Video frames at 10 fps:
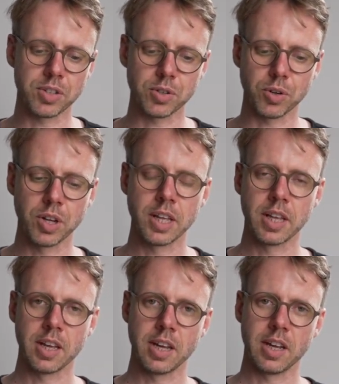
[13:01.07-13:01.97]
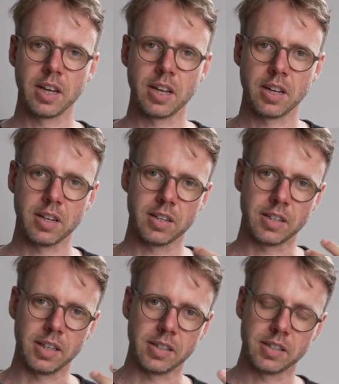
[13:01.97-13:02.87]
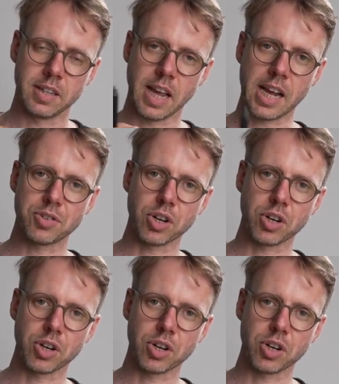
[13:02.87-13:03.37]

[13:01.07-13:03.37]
So these extra